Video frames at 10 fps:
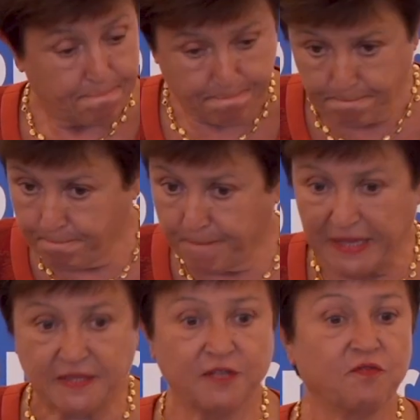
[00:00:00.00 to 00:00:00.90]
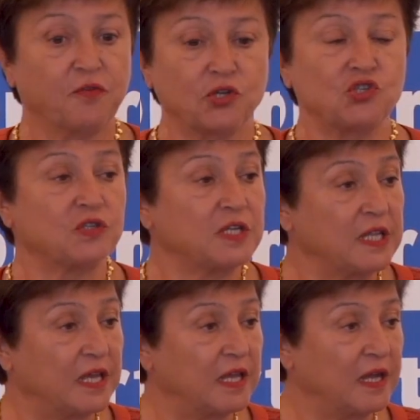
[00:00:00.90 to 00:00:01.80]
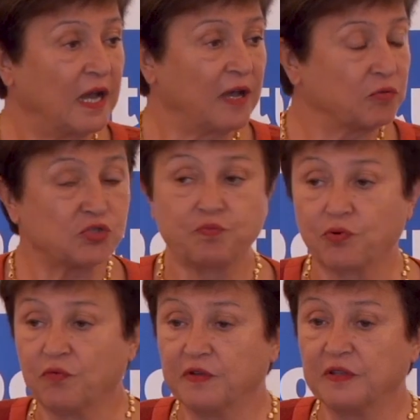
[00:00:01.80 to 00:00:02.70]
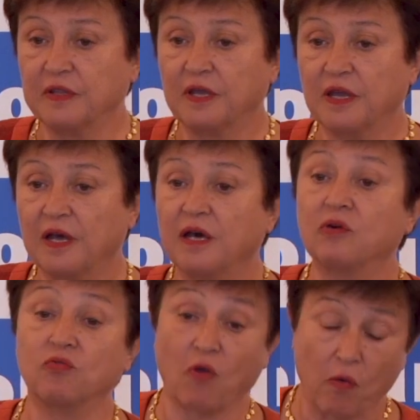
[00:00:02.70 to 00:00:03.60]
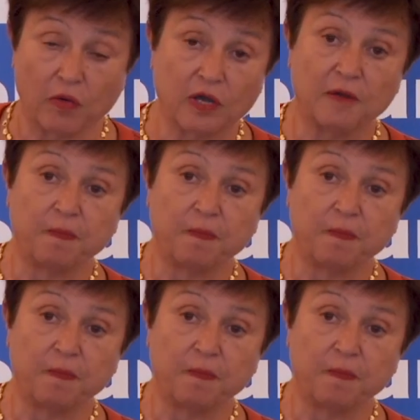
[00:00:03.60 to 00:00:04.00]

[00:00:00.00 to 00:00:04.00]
But unfortunately, I was proven wrong.